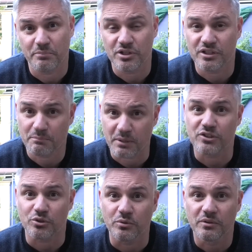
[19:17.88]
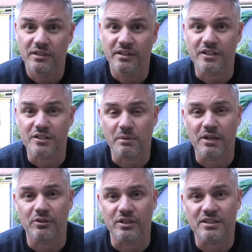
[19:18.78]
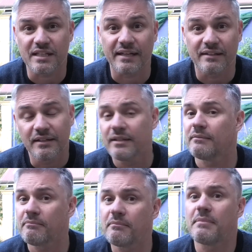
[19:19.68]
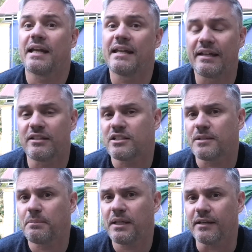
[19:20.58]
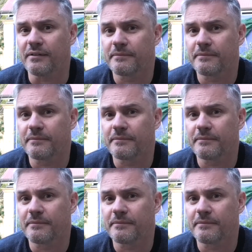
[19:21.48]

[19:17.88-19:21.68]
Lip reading: special experience that may now disappear.